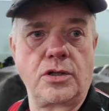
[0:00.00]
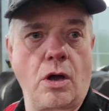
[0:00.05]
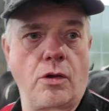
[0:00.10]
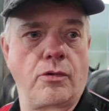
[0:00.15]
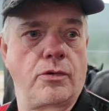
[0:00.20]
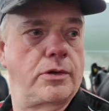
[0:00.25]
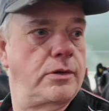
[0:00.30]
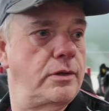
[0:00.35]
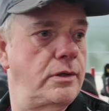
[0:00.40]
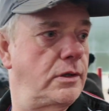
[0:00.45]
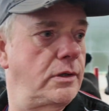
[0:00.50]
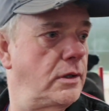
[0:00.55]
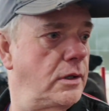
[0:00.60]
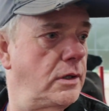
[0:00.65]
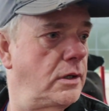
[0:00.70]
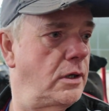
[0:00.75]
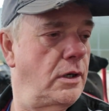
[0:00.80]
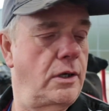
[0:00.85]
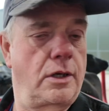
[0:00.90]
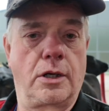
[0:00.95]
not
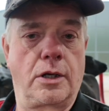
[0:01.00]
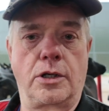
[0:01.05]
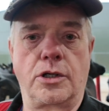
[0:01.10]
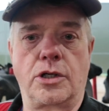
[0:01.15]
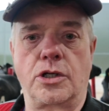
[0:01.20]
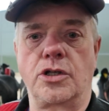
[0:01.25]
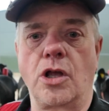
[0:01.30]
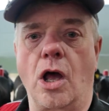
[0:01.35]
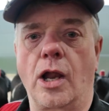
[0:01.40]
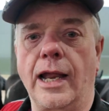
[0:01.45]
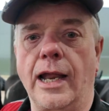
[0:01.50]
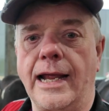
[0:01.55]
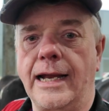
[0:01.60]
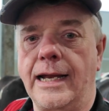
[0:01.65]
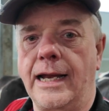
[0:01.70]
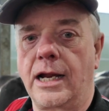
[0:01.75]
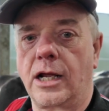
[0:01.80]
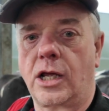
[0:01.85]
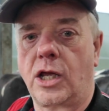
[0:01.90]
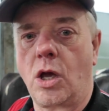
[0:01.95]
laying
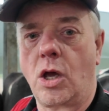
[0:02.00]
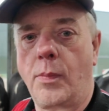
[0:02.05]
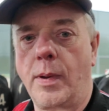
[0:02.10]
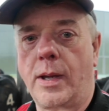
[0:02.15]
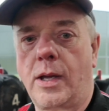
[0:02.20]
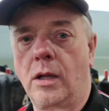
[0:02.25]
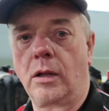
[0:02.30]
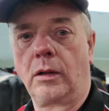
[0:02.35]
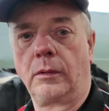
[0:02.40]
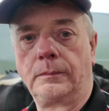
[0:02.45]
in a cubicle.